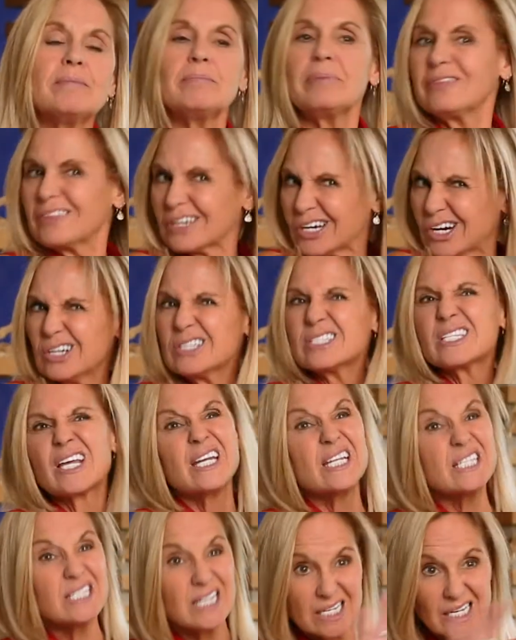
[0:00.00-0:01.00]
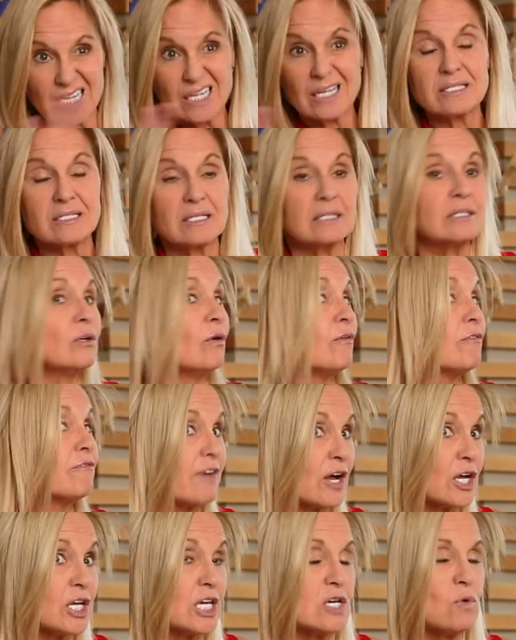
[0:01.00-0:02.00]
but the current's kind of taking us a little
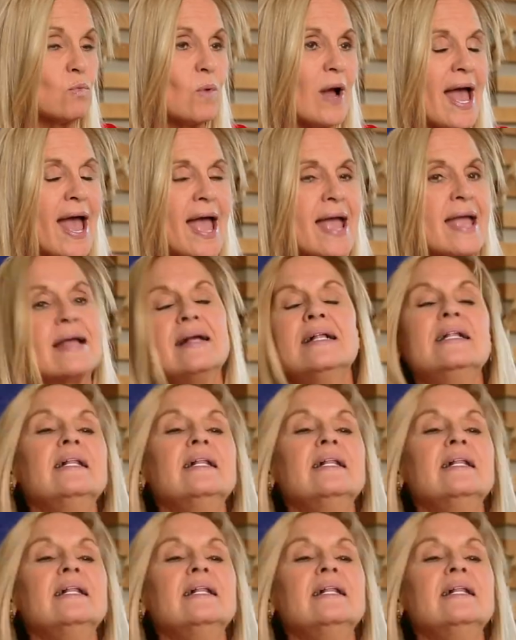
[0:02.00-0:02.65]
funky way.